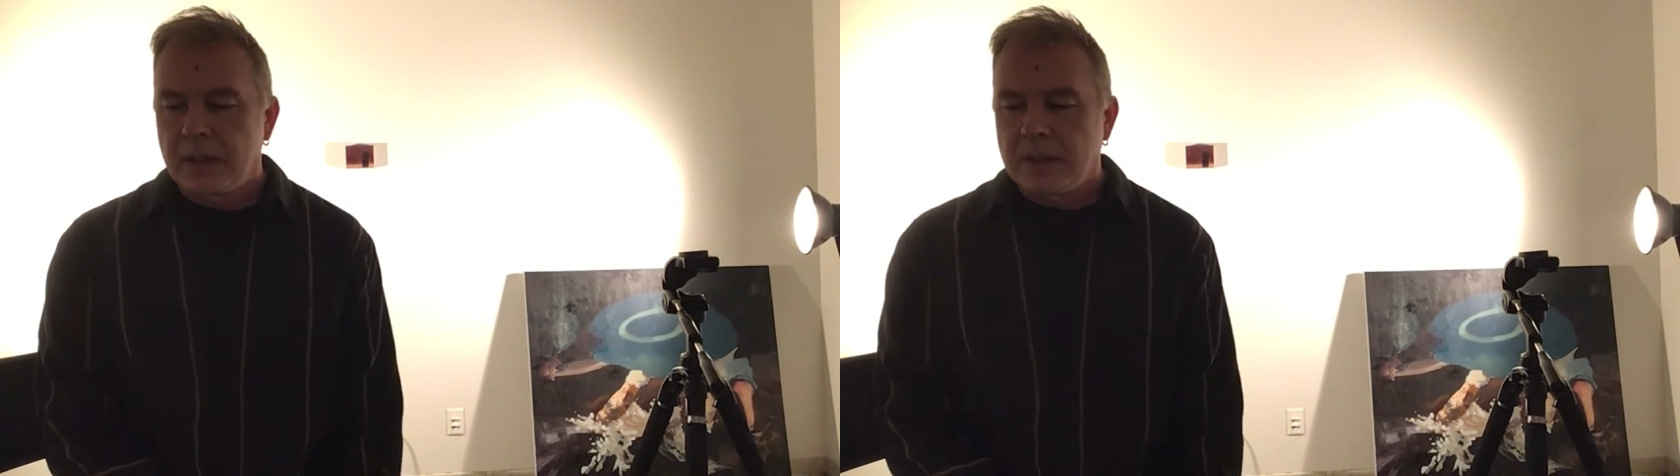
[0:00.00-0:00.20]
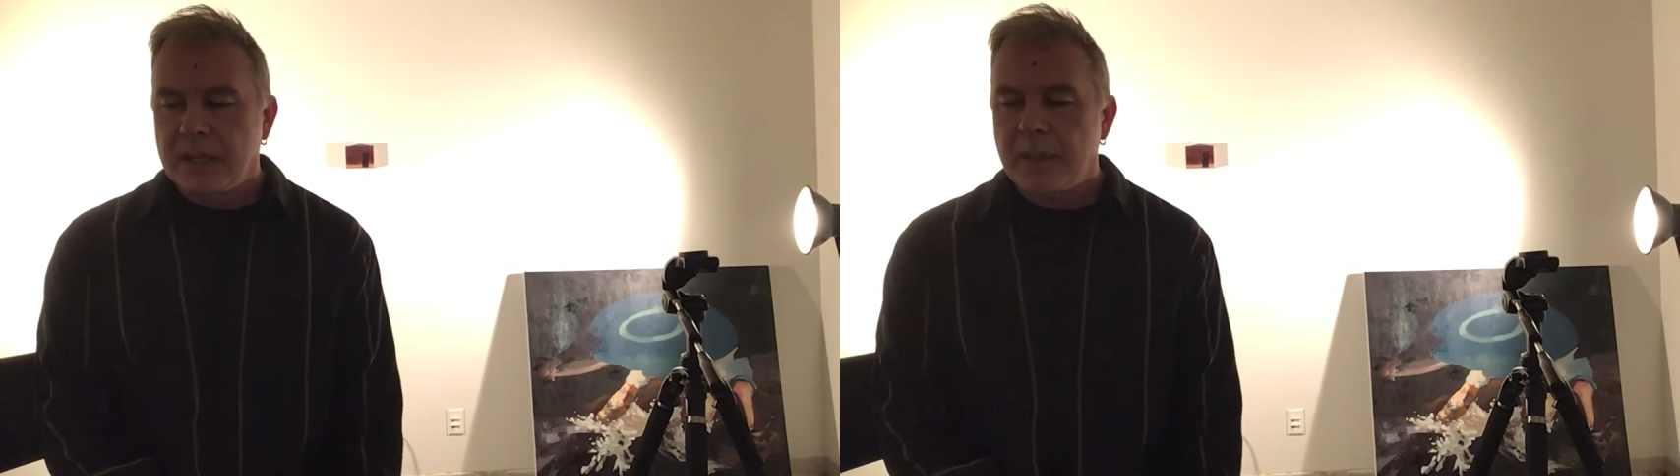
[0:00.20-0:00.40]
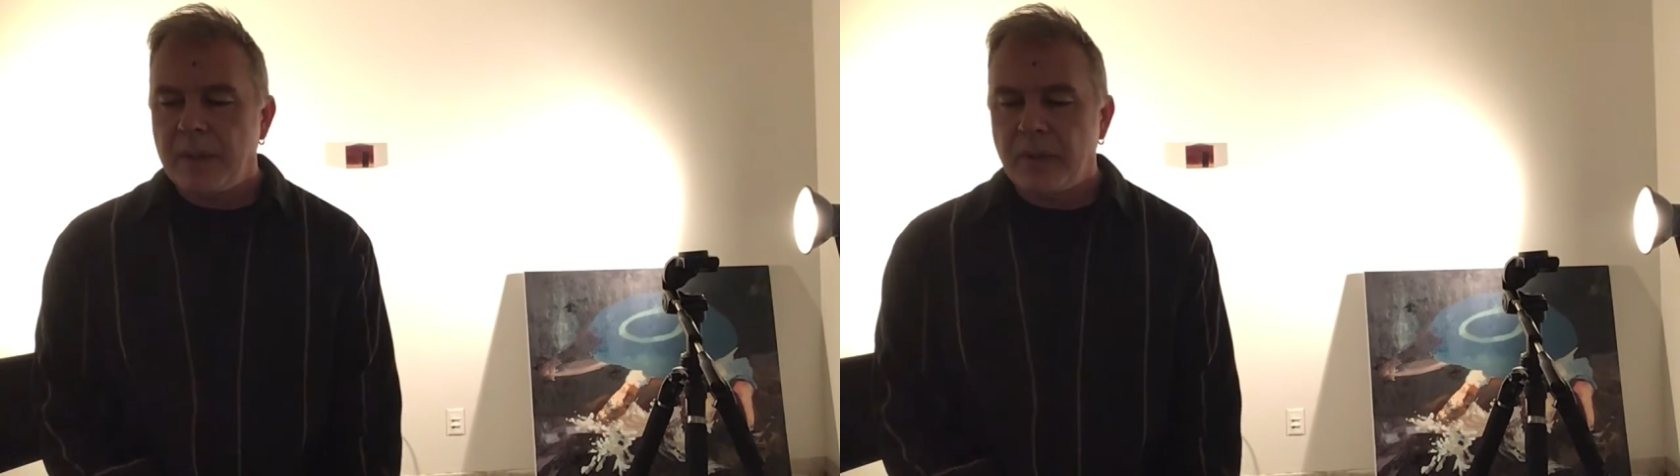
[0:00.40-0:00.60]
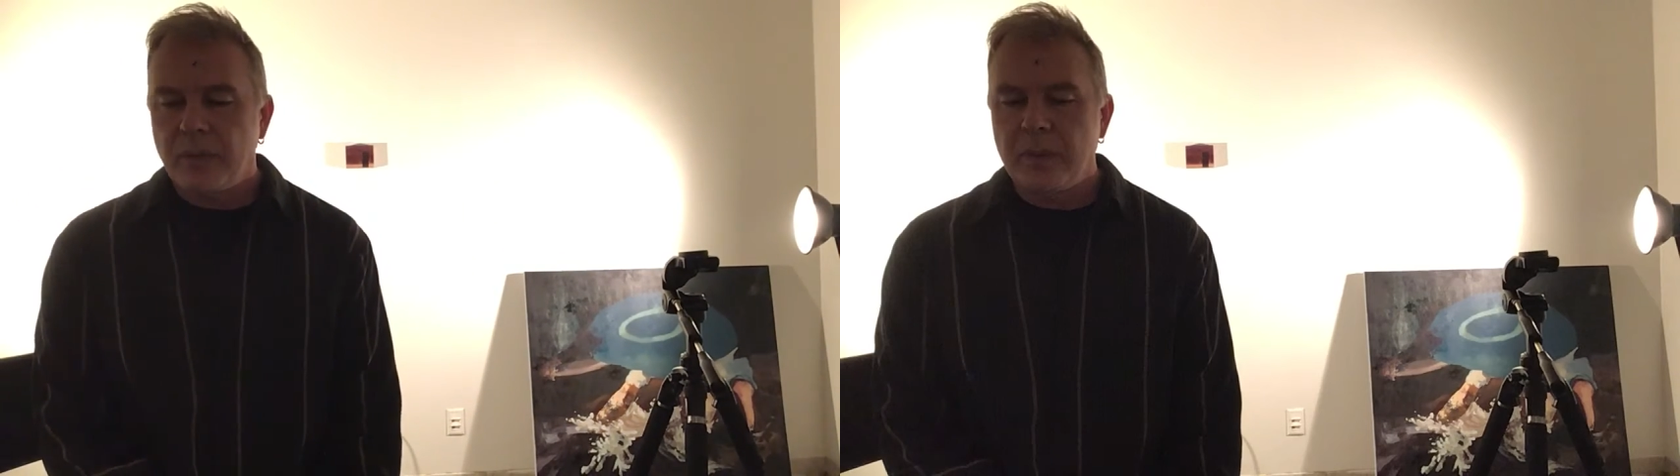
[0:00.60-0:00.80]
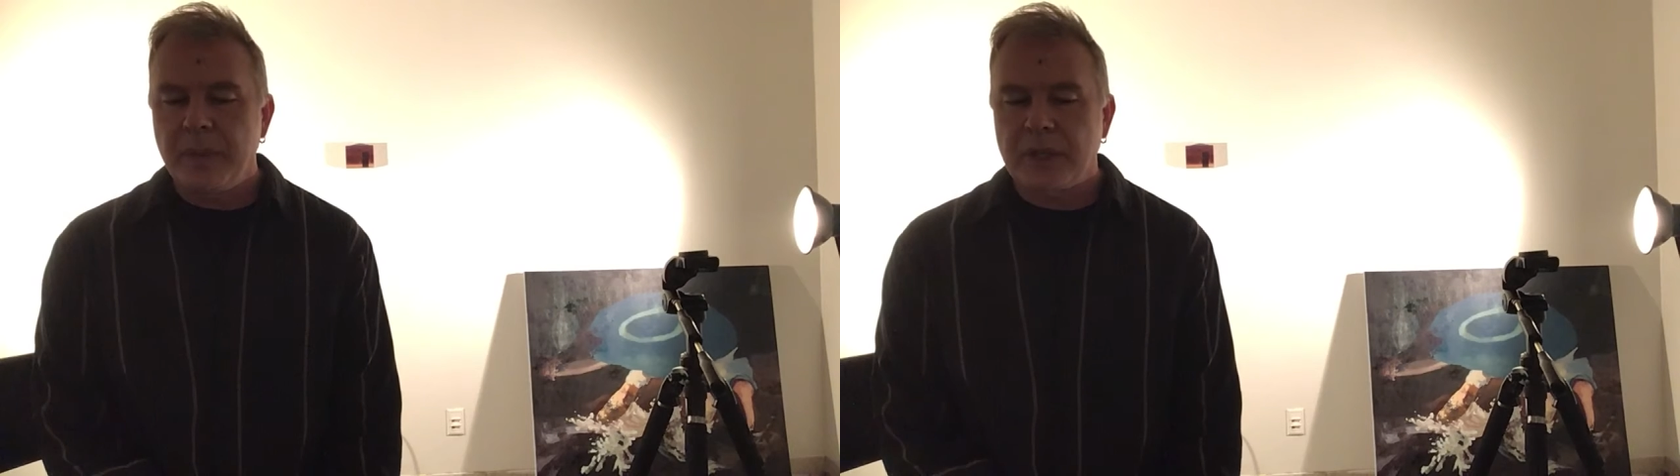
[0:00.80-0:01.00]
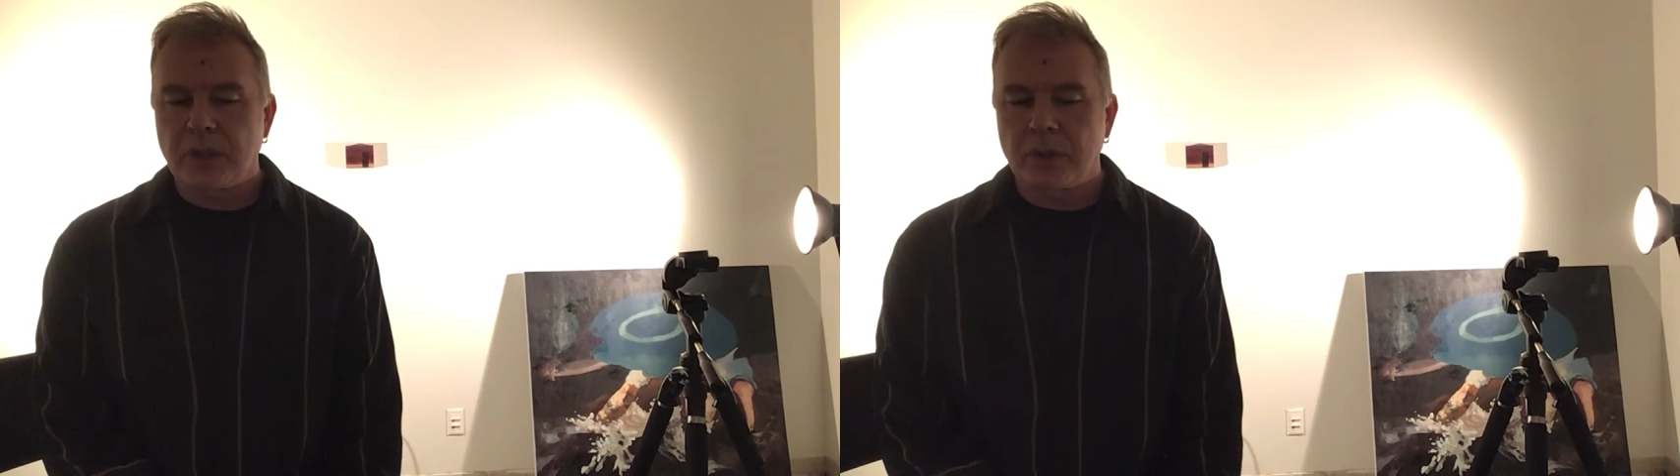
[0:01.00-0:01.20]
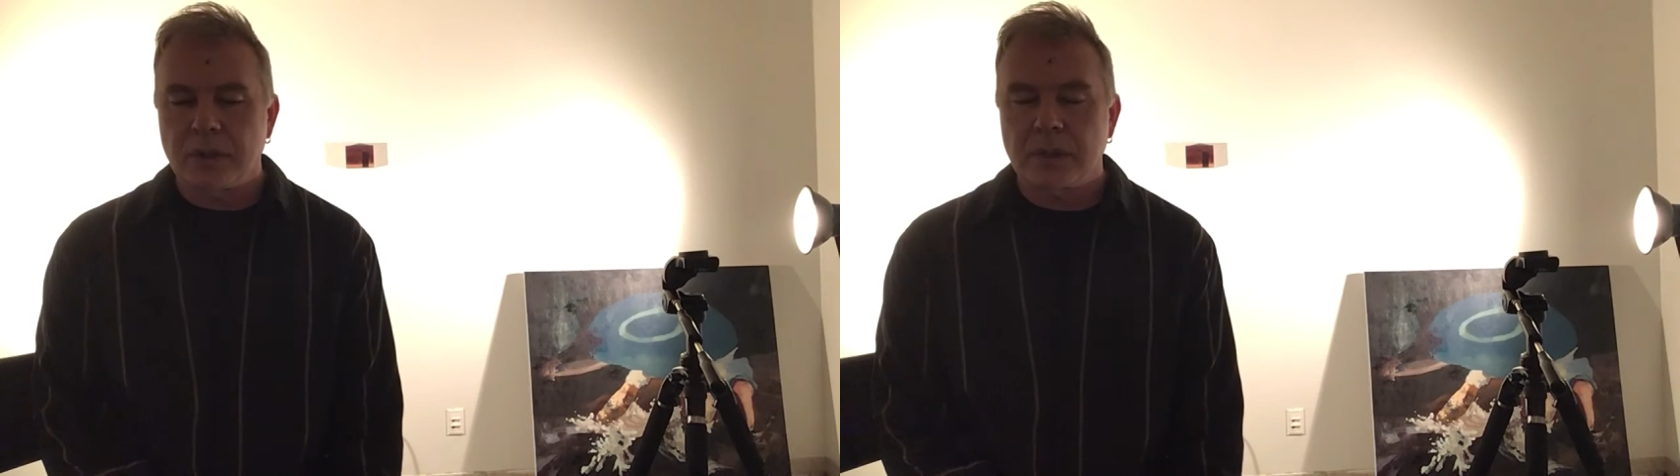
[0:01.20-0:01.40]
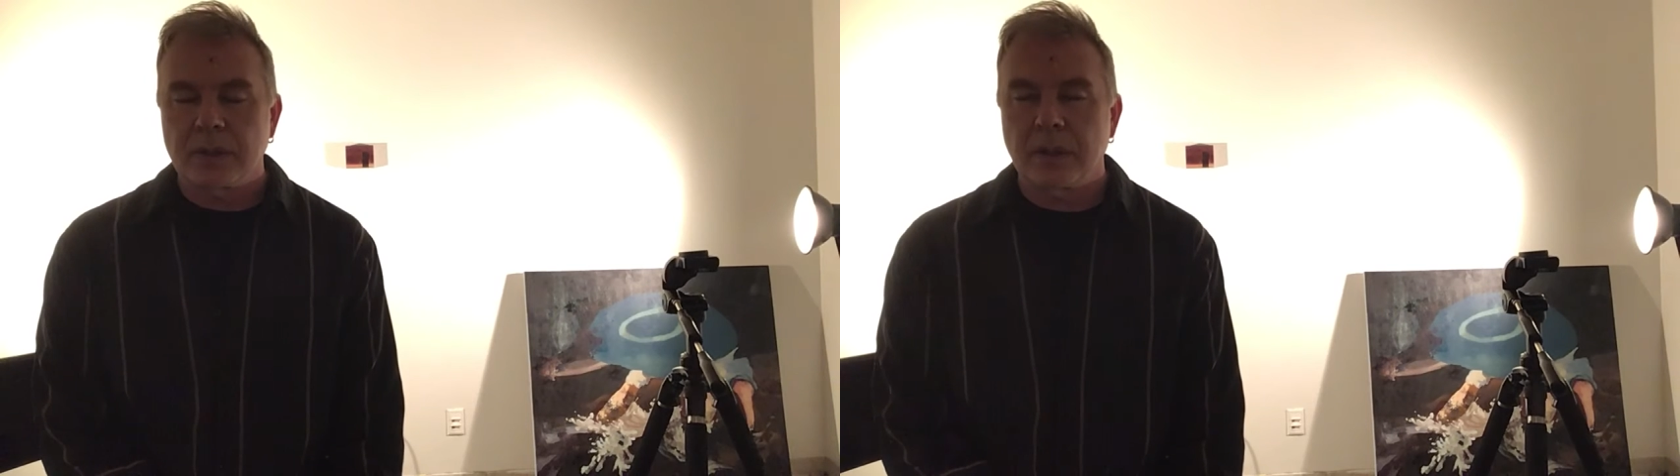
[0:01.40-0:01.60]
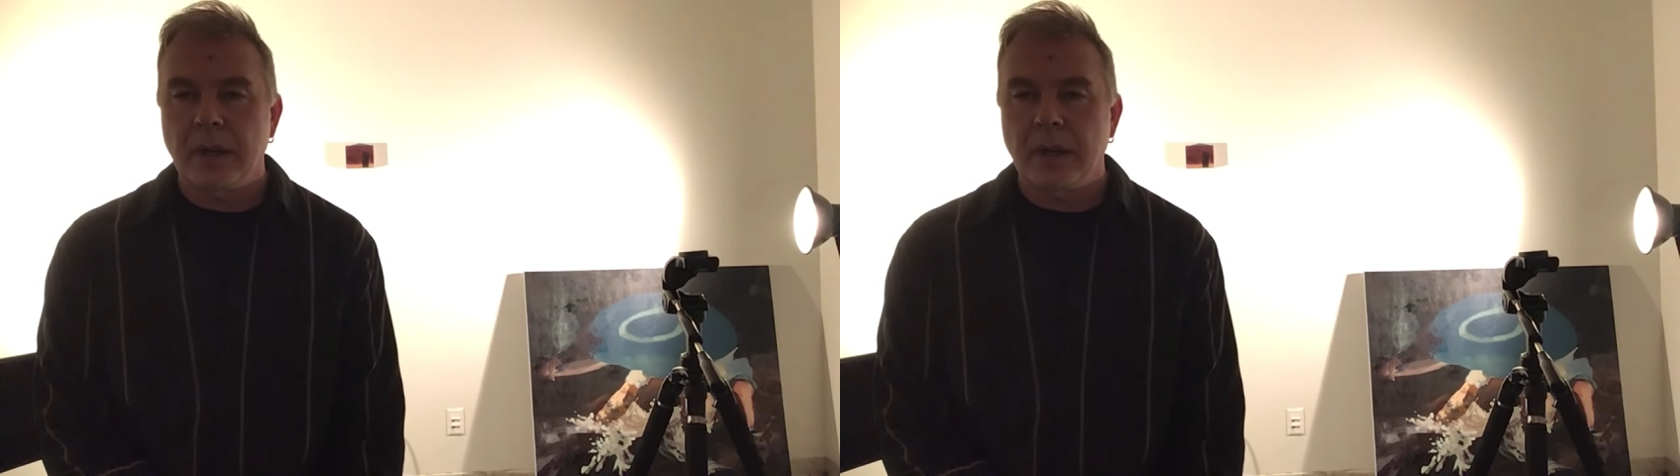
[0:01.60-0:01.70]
take about 3 pictures.